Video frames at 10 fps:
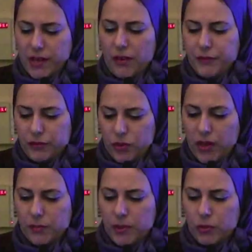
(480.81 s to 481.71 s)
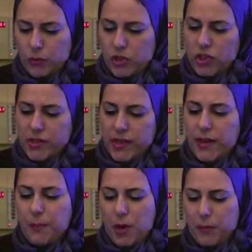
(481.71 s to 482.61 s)
of treatment, which is
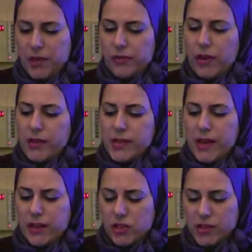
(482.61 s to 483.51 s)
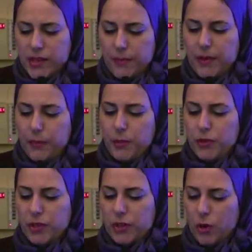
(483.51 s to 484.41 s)
inappropriate drug selection,
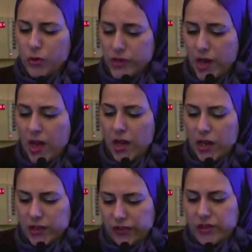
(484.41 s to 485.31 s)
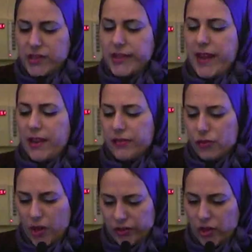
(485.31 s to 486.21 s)
subtherapeutic dose, decreased length,
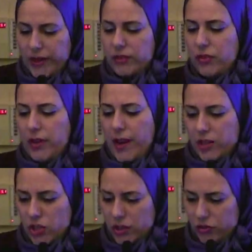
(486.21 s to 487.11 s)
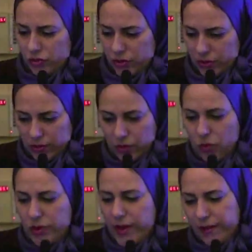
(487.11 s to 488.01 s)
drug-drug interaction,
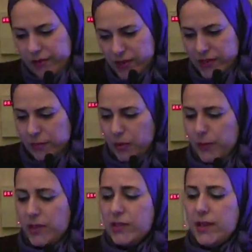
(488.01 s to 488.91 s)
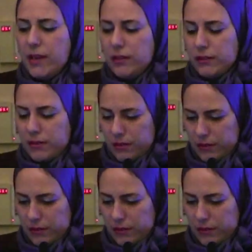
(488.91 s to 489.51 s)
or increase the morbidity and